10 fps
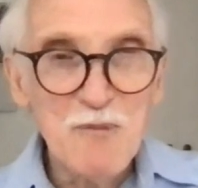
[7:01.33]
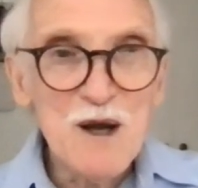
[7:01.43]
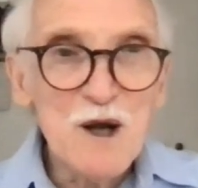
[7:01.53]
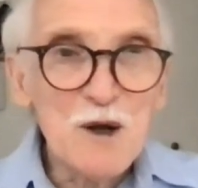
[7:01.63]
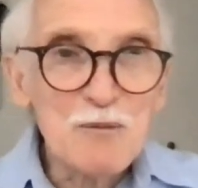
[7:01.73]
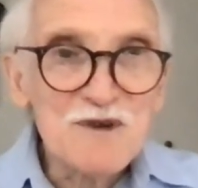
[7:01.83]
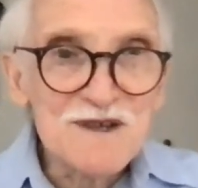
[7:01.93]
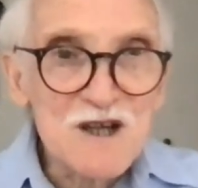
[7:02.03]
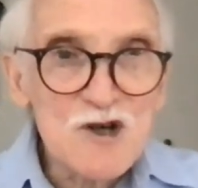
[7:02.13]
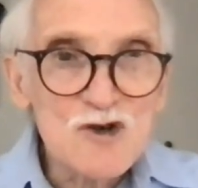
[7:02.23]
being in a
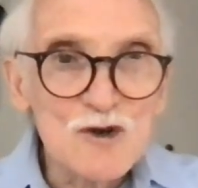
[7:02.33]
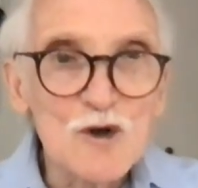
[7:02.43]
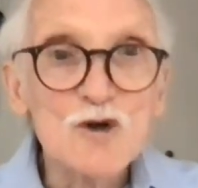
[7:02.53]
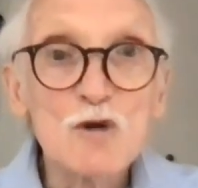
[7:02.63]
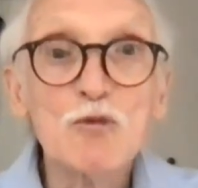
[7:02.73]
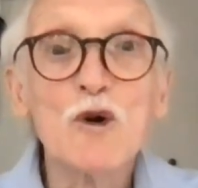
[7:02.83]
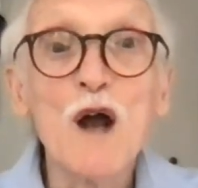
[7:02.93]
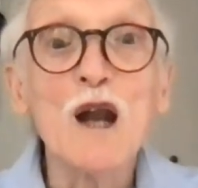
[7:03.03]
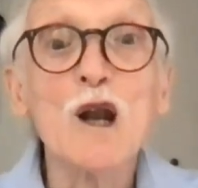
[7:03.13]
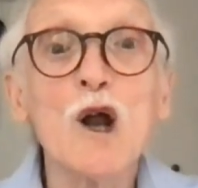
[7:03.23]
position to put
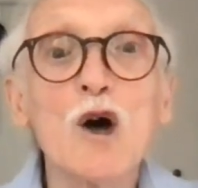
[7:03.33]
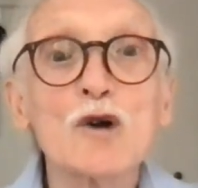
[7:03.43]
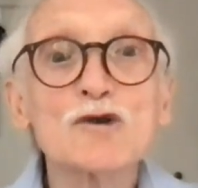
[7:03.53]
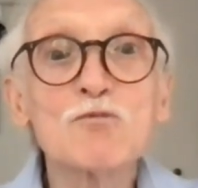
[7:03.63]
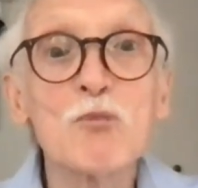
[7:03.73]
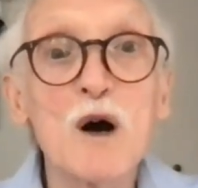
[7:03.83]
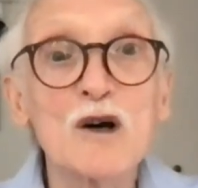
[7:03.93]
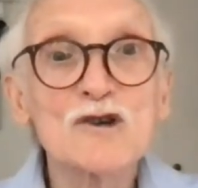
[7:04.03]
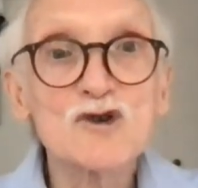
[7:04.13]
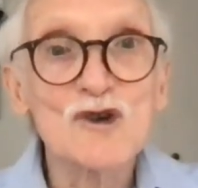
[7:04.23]
a large
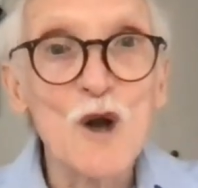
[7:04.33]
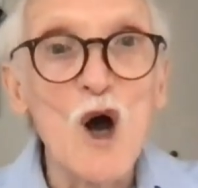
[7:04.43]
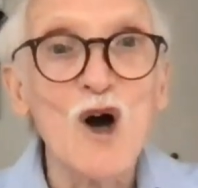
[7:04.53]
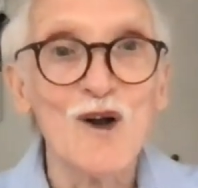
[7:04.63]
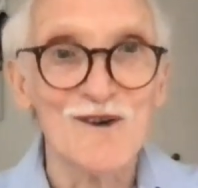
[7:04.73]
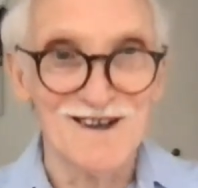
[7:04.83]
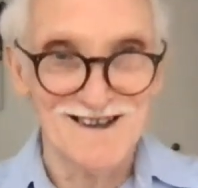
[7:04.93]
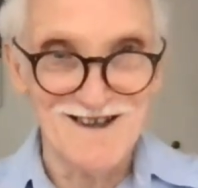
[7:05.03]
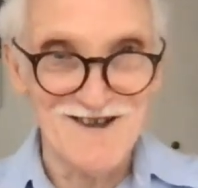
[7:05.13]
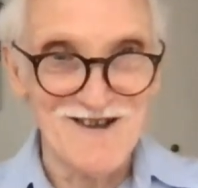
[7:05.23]
margin on
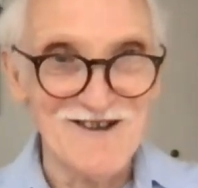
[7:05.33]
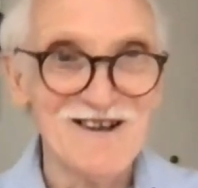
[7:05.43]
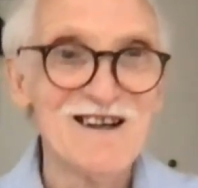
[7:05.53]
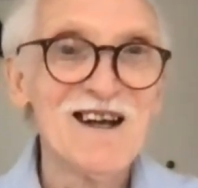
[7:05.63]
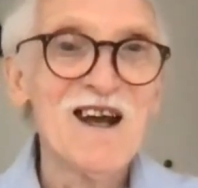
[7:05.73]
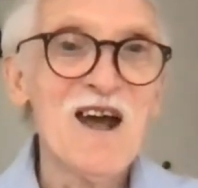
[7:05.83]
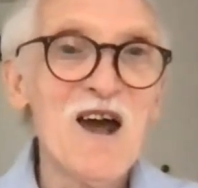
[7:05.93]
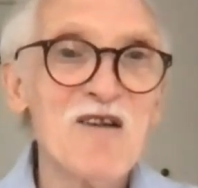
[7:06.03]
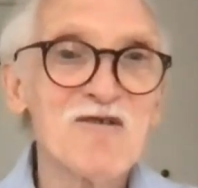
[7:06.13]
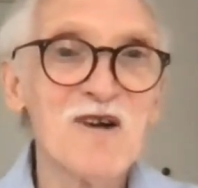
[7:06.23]
your
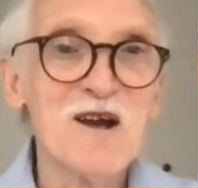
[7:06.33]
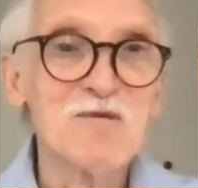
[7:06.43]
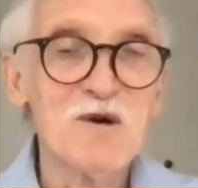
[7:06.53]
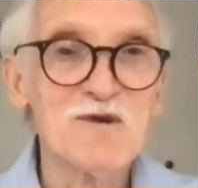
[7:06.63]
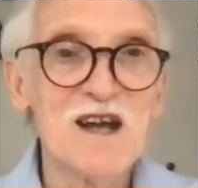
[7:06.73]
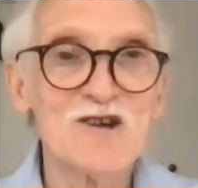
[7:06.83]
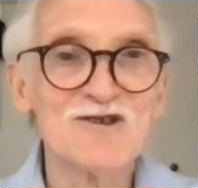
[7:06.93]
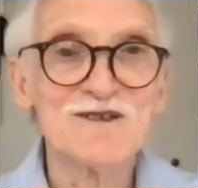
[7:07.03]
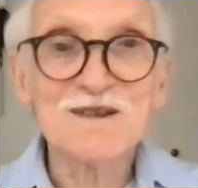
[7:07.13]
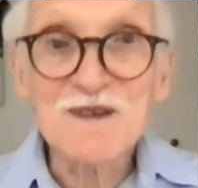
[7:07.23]
freight
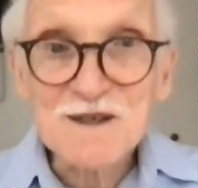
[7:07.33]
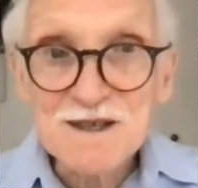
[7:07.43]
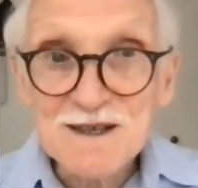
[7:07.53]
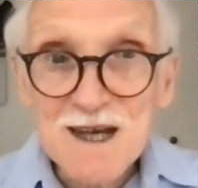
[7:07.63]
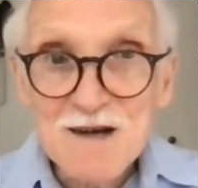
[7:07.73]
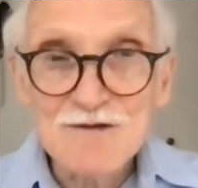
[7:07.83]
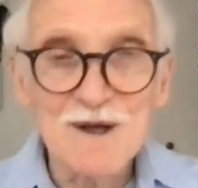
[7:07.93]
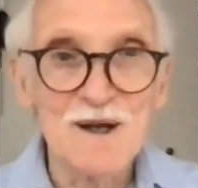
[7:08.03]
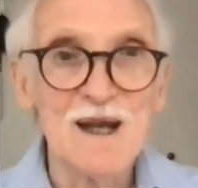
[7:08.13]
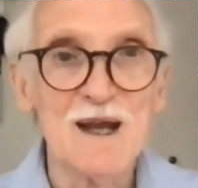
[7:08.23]
quotations. And the
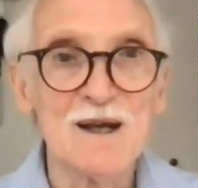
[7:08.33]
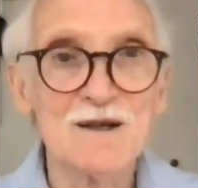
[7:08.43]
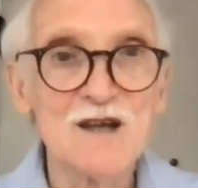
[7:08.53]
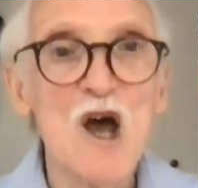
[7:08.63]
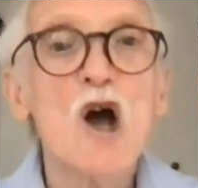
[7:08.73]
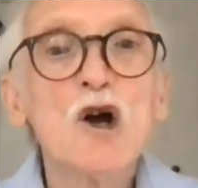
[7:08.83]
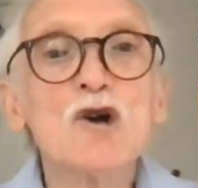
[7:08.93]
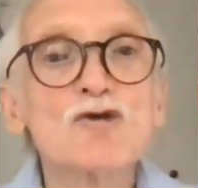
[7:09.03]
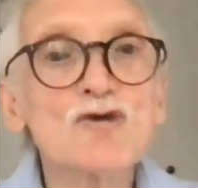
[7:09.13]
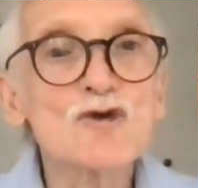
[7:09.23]
secret is
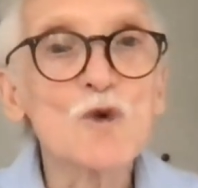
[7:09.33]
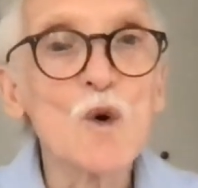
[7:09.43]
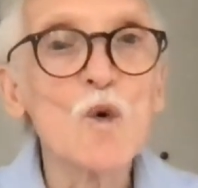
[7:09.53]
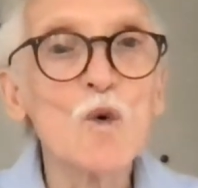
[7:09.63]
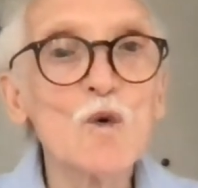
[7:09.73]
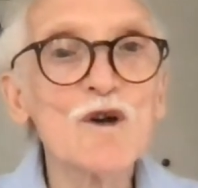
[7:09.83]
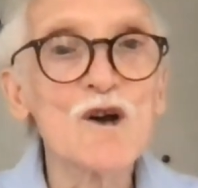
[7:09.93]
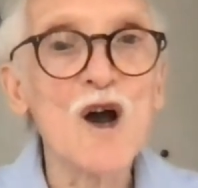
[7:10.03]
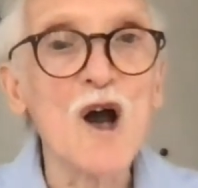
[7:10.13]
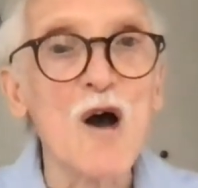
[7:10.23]
control
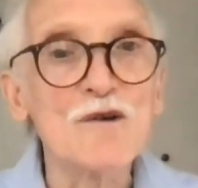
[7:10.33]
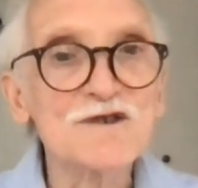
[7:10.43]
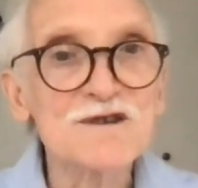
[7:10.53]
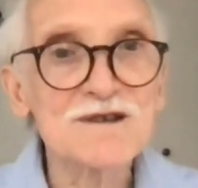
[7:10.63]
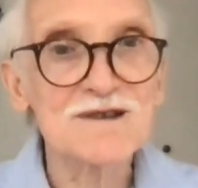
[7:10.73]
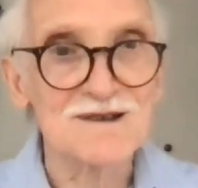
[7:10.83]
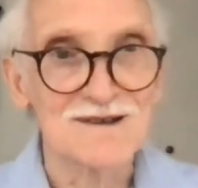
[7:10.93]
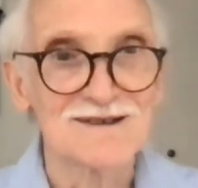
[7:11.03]
your costs.